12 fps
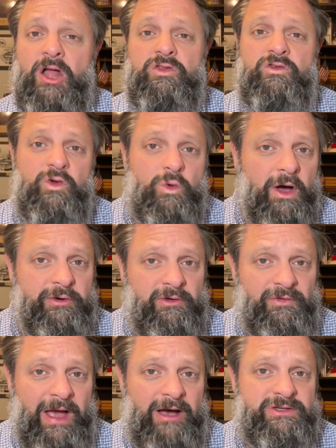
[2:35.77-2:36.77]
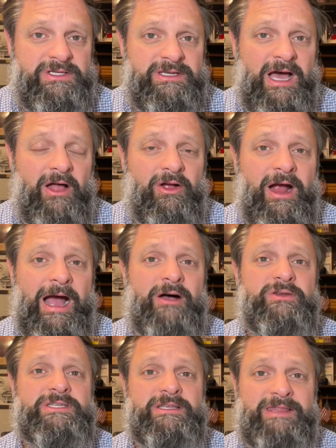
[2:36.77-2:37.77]
$200,000
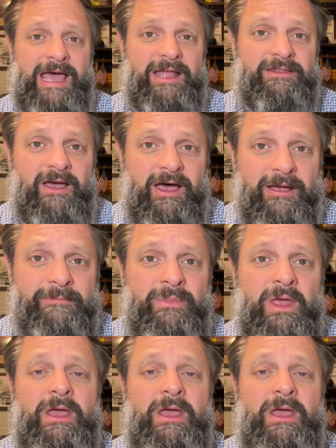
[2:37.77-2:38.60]
house at that time